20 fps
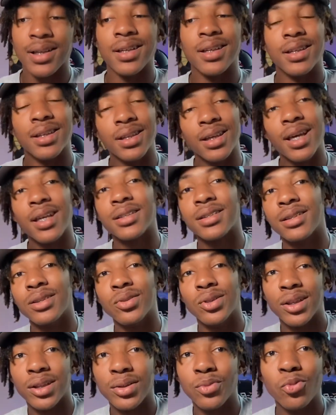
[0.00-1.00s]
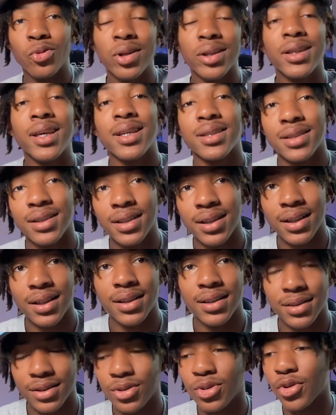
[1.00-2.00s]
Yes, it well, yes it
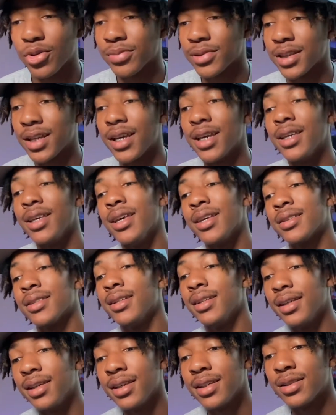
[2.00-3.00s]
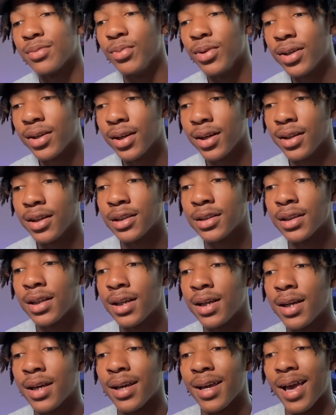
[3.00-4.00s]
is. You know what I'm saying? Yes, it is because
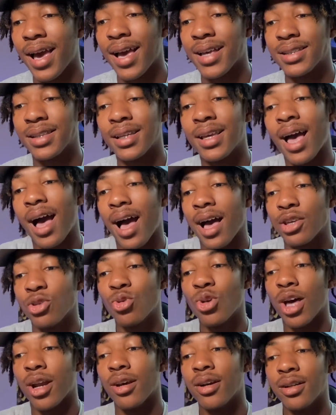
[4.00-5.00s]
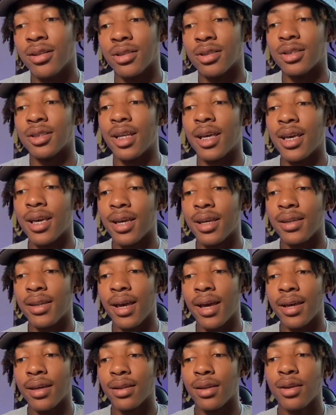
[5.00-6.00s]
as a guy, you got to understand
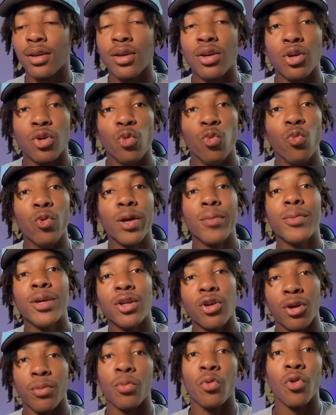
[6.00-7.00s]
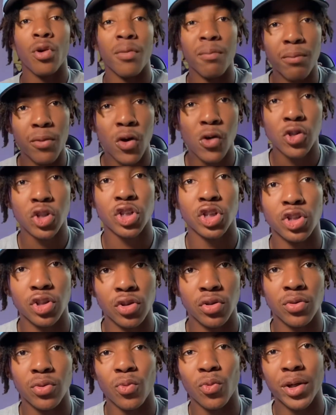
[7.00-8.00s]
that women are more
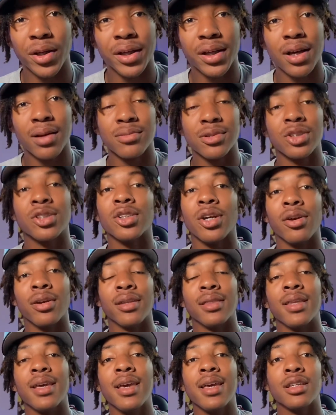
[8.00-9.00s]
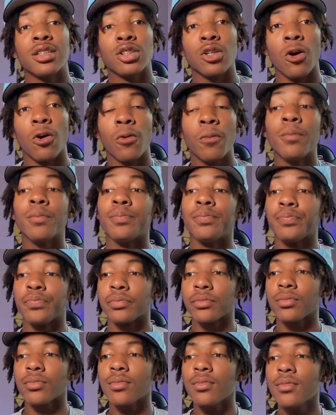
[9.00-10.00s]
emotional when it comes to certain things. So
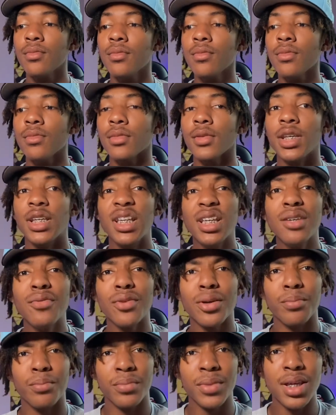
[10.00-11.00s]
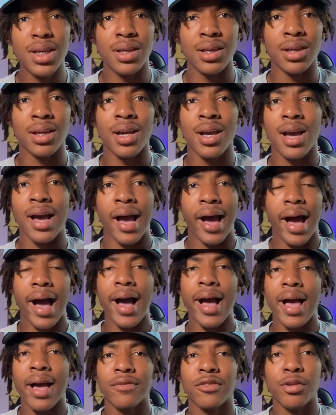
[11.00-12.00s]
even me, I
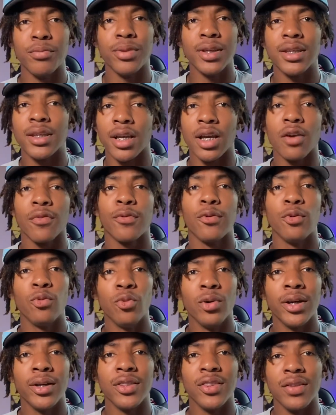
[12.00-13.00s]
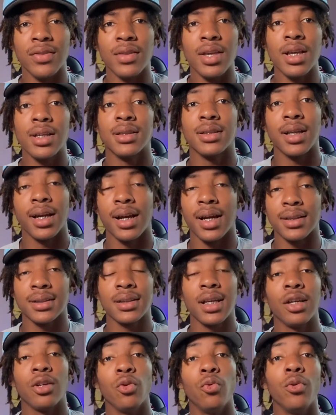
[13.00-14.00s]
have to be careful with the things that I
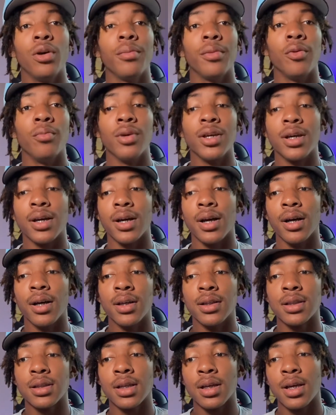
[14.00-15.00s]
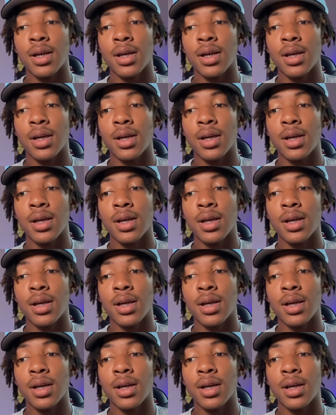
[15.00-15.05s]
say to women because